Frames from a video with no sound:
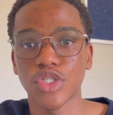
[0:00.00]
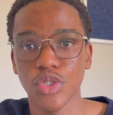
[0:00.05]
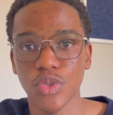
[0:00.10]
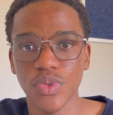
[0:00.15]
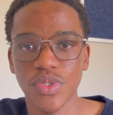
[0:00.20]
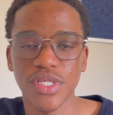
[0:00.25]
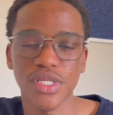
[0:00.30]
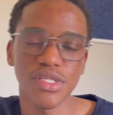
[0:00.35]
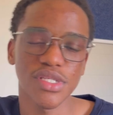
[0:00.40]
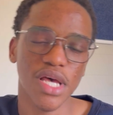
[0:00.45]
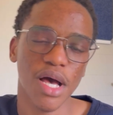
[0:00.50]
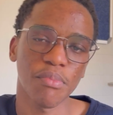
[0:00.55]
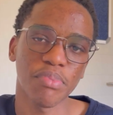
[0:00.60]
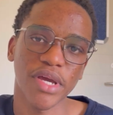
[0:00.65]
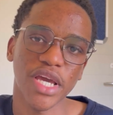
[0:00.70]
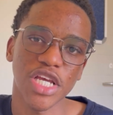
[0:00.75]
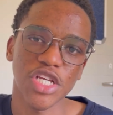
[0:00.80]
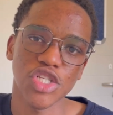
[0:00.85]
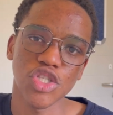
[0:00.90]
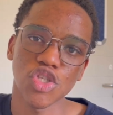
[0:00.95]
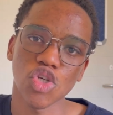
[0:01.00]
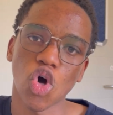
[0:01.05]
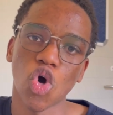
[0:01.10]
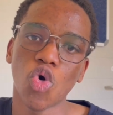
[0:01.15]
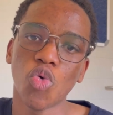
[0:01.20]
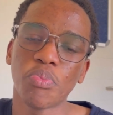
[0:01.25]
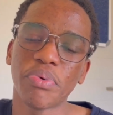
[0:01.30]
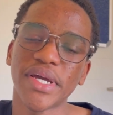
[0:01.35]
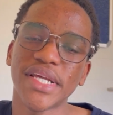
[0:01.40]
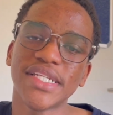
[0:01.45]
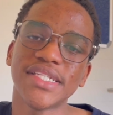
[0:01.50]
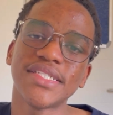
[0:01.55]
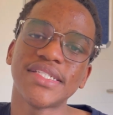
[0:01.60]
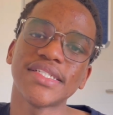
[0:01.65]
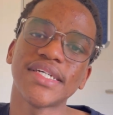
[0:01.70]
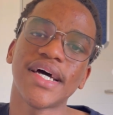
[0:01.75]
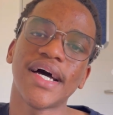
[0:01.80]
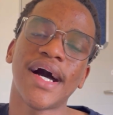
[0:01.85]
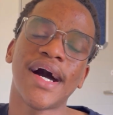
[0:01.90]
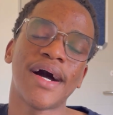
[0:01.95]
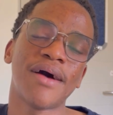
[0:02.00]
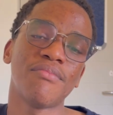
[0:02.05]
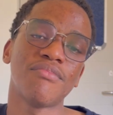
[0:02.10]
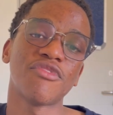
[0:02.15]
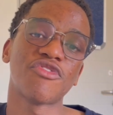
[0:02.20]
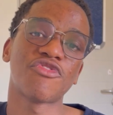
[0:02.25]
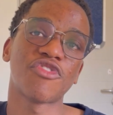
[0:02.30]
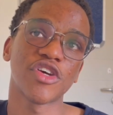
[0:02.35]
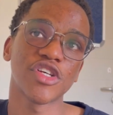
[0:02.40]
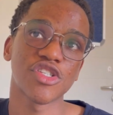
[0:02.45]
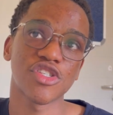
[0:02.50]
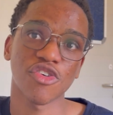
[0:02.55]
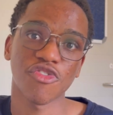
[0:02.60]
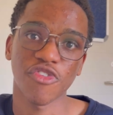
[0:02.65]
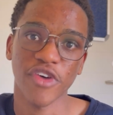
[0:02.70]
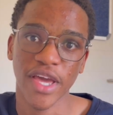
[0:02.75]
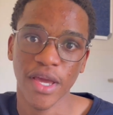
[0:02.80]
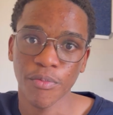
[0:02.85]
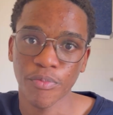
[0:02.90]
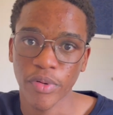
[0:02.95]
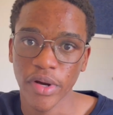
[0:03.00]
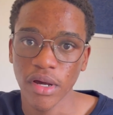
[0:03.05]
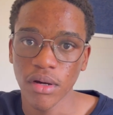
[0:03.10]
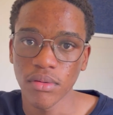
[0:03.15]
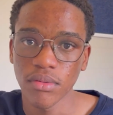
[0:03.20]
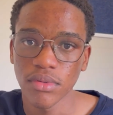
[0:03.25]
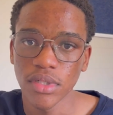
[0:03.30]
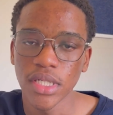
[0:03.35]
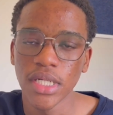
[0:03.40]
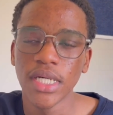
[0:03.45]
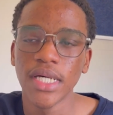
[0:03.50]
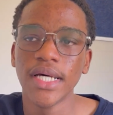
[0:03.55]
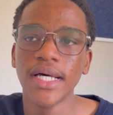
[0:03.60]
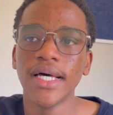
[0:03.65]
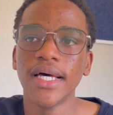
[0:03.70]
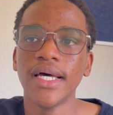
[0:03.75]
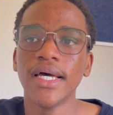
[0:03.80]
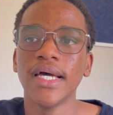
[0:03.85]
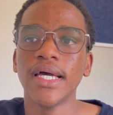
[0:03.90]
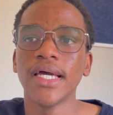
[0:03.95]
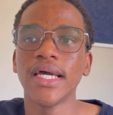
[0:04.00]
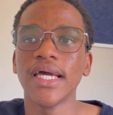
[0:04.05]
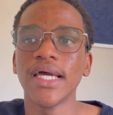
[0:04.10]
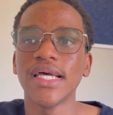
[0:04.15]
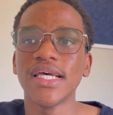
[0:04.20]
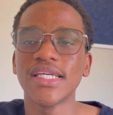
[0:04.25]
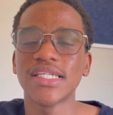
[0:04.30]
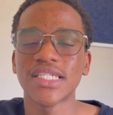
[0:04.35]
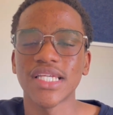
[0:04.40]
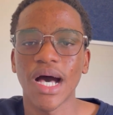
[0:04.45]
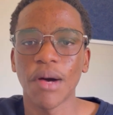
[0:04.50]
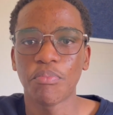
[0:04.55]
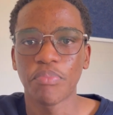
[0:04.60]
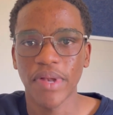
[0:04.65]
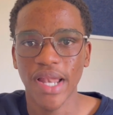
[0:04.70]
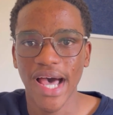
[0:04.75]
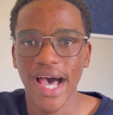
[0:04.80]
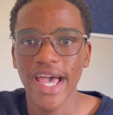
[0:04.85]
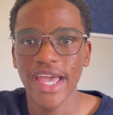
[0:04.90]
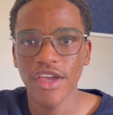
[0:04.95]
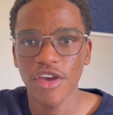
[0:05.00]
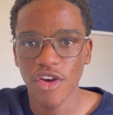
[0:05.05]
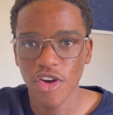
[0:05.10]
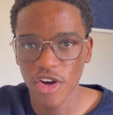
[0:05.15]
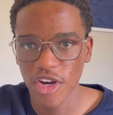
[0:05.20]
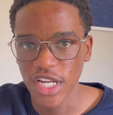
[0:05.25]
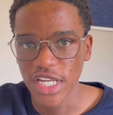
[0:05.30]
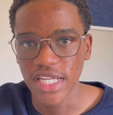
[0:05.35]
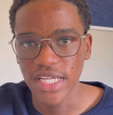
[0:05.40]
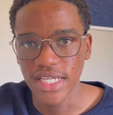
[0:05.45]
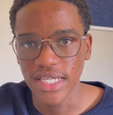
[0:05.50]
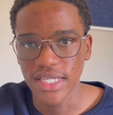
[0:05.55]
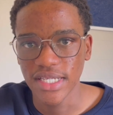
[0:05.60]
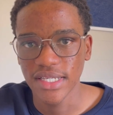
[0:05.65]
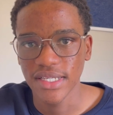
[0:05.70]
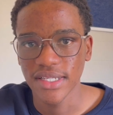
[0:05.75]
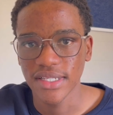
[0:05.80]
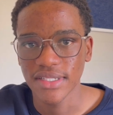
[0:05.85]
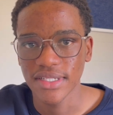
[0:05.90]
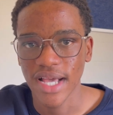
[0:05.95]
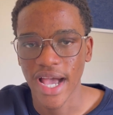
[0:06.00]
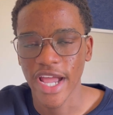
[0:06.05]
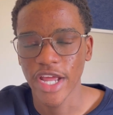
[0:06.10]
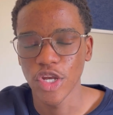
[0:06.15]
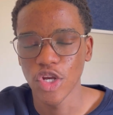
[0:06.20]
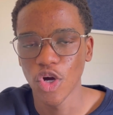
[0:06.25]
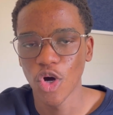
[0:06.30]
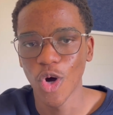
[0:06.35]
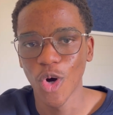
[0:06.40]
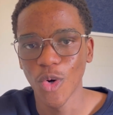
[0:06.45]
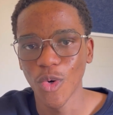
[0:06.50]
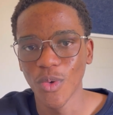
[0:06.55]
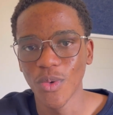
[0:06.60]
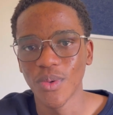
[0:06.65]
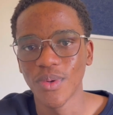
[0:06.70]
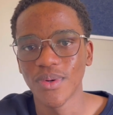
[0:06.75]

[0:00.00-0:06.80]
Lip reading: since applications opened 1st of April, is apply early. I know,